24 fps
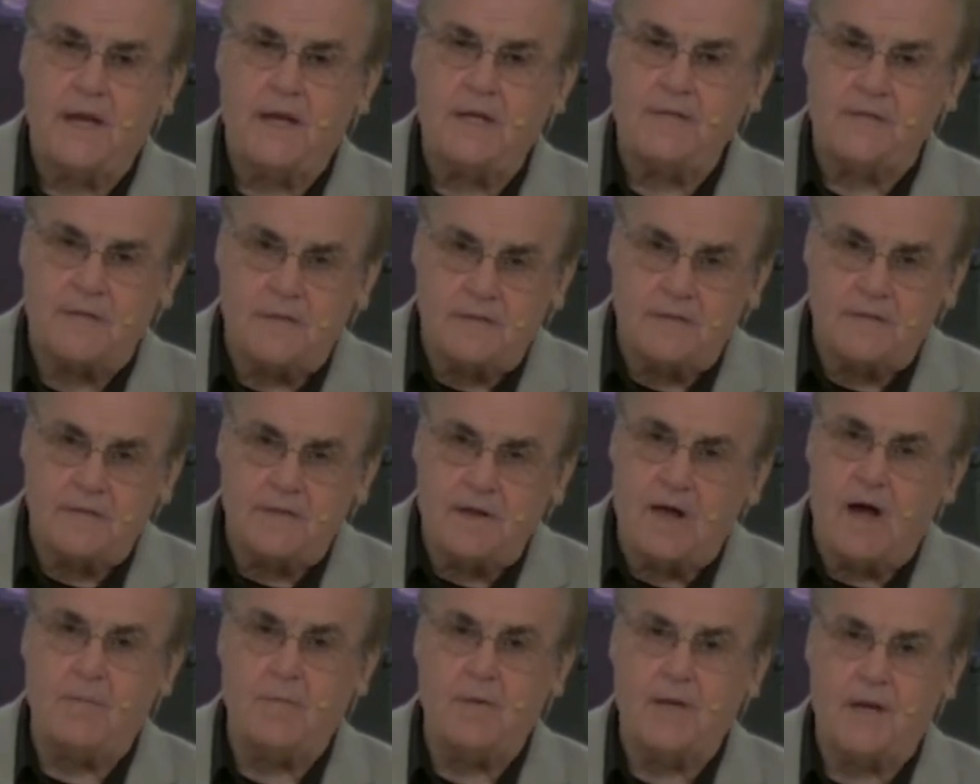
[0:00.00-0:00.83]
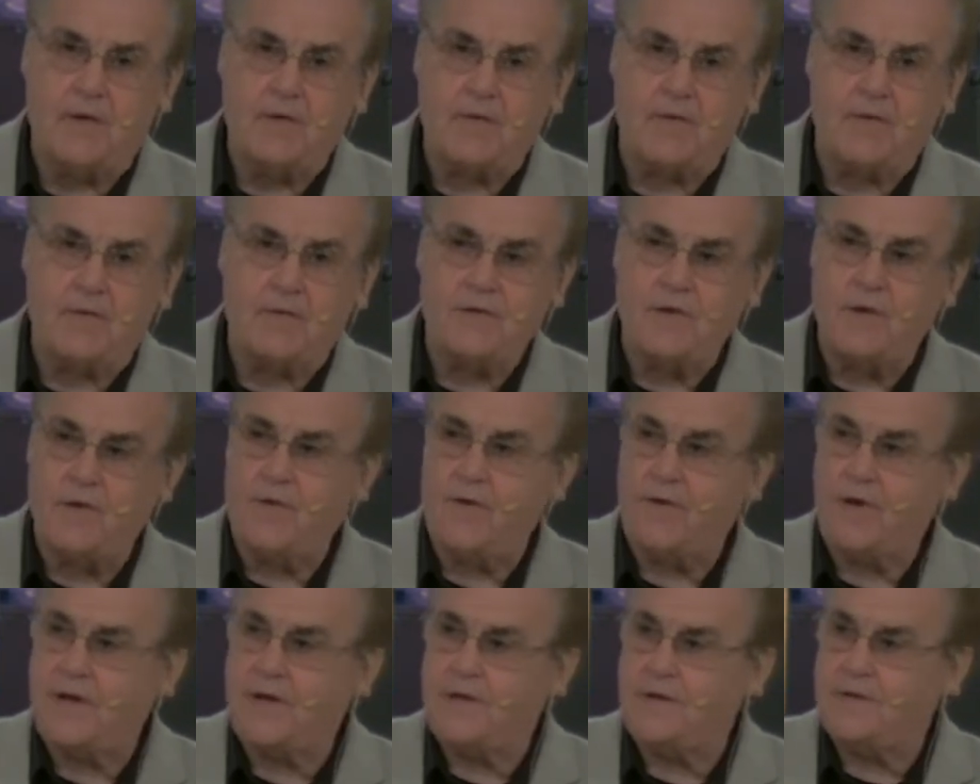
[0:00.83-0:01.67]
a denominator.
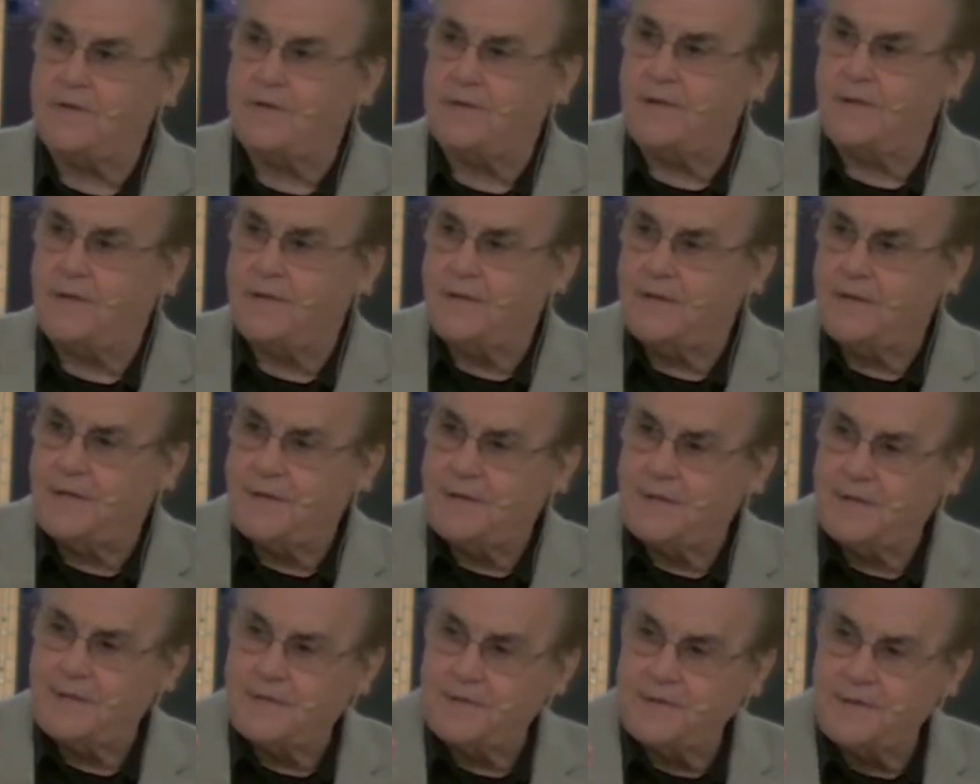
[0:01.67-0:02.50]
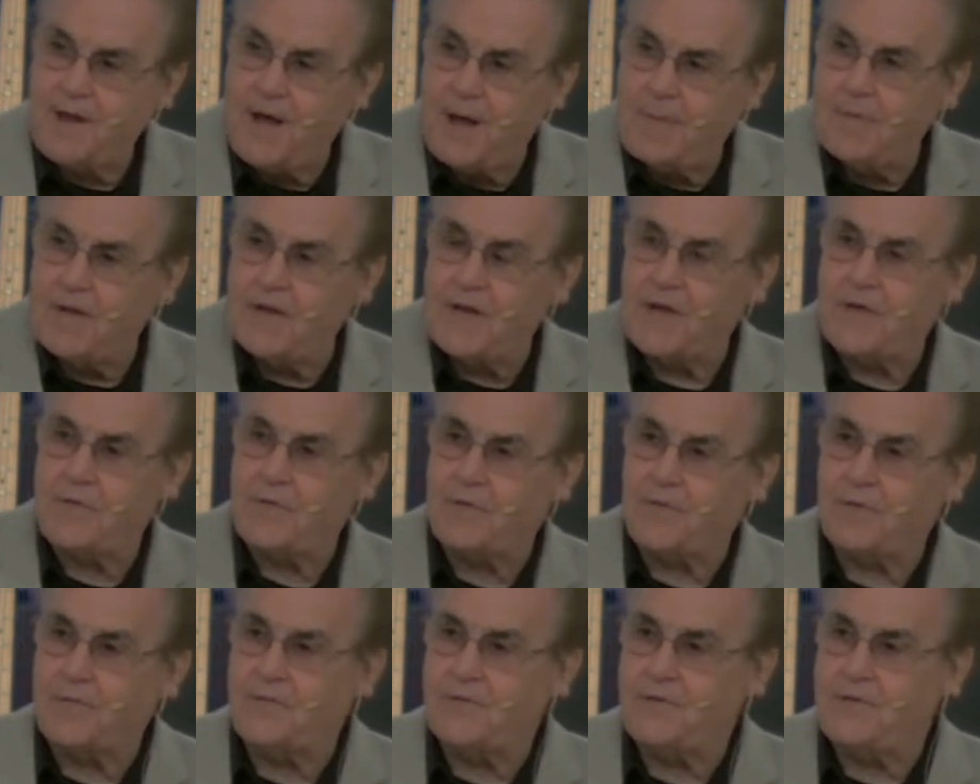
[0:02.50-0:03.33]
You are a
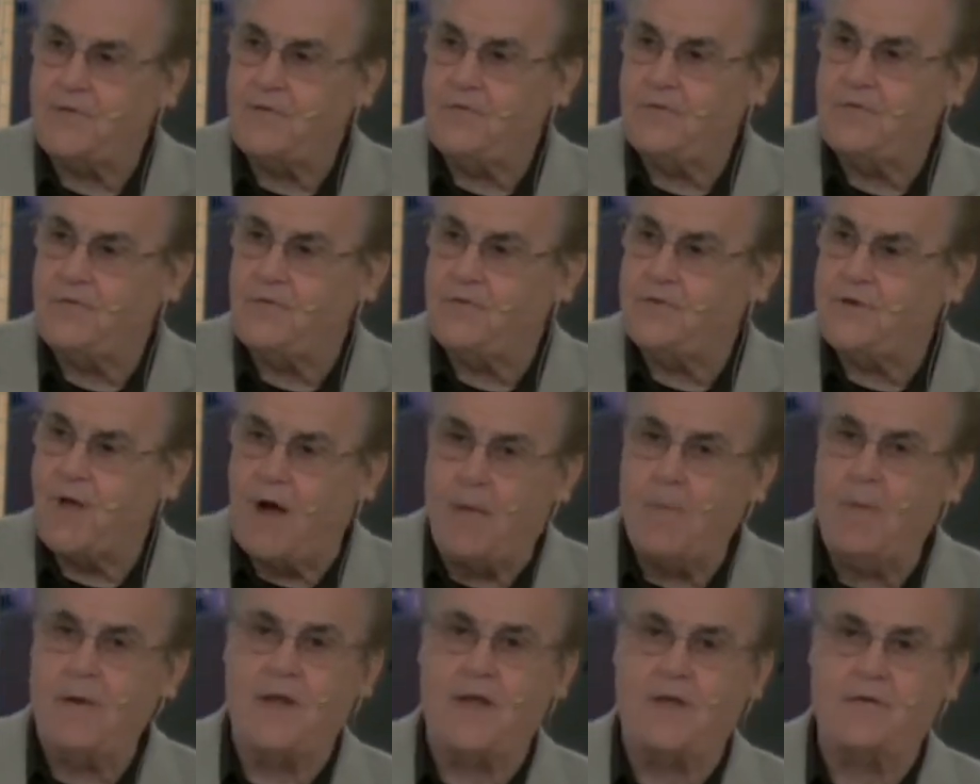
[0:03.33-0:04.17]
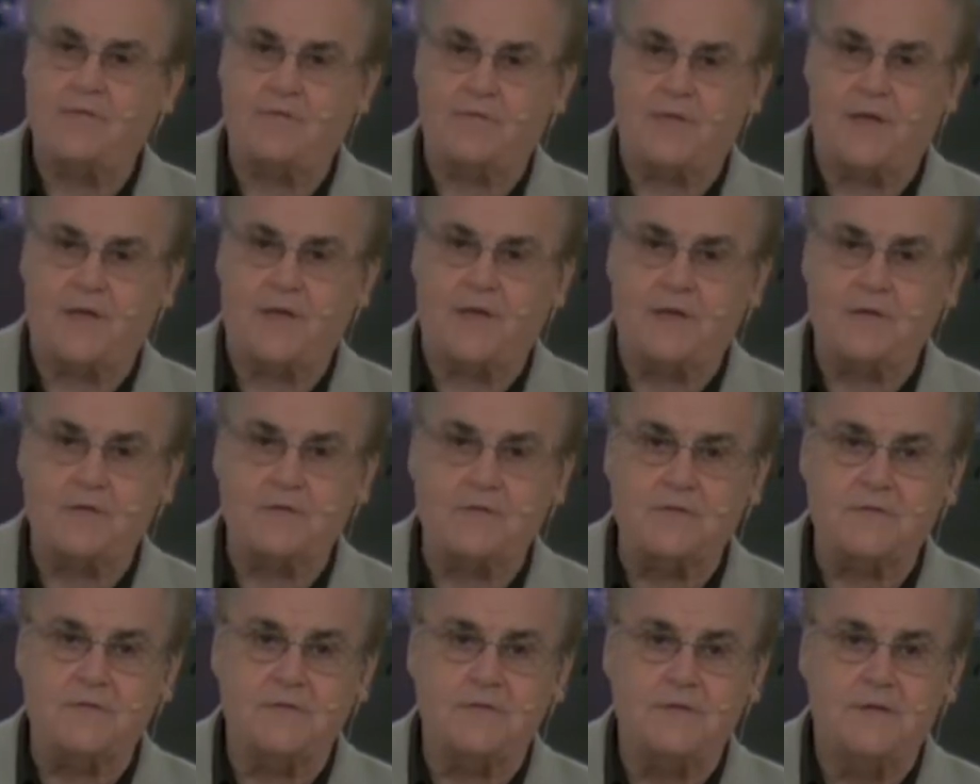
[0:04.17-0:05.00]
denominator. You, you dominate
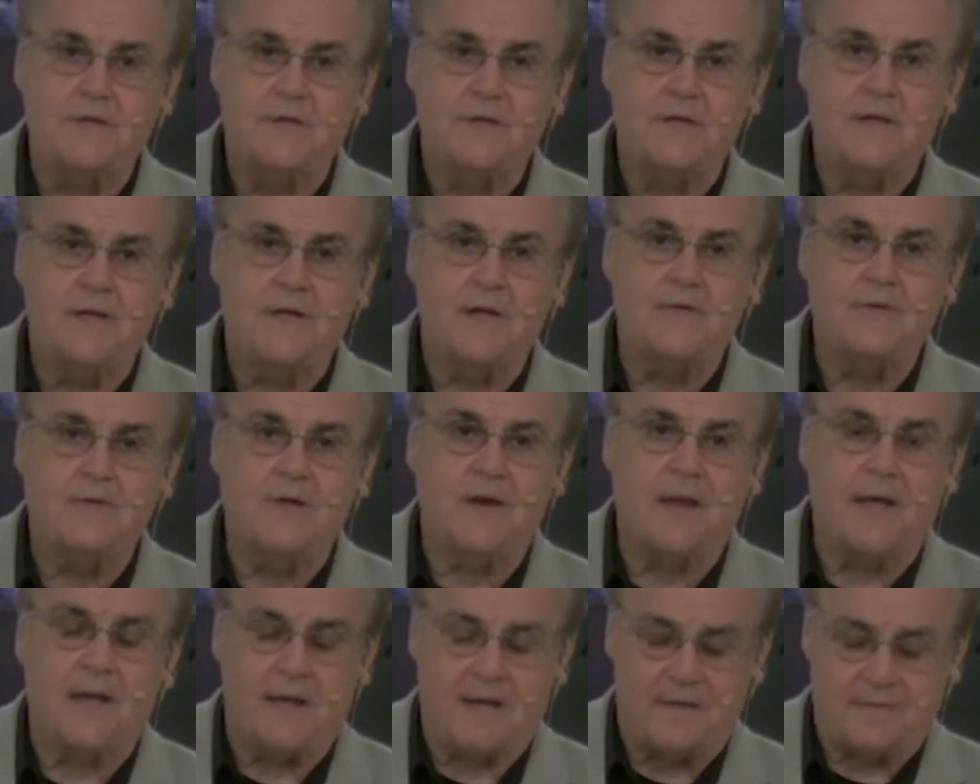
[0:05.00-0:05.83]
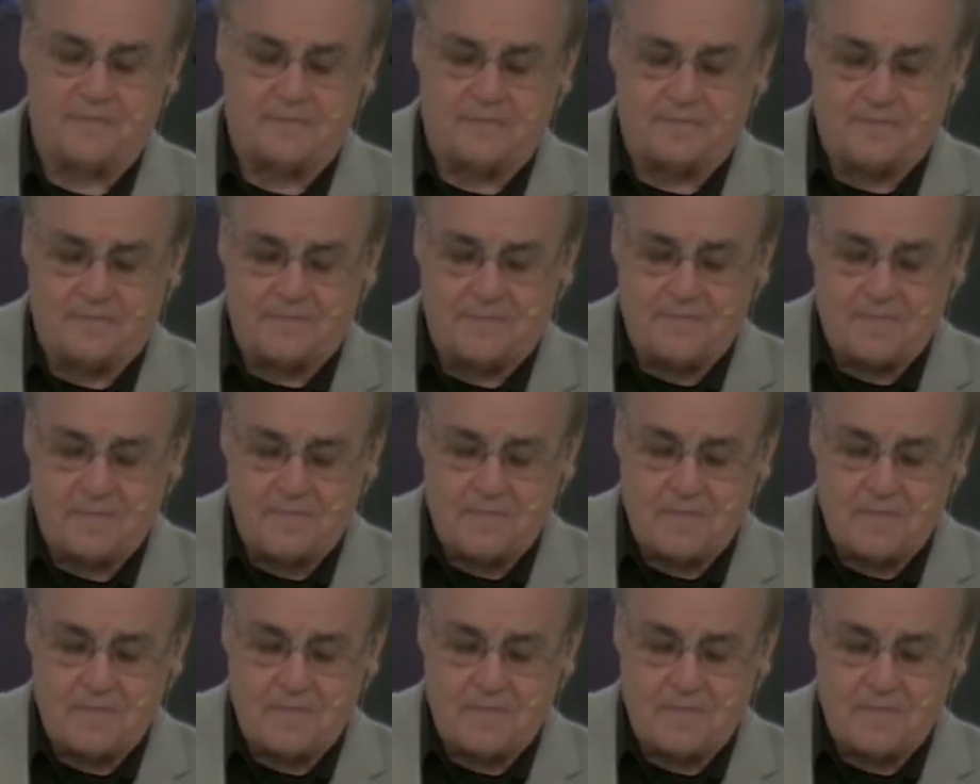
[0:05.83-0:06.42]
things in your life.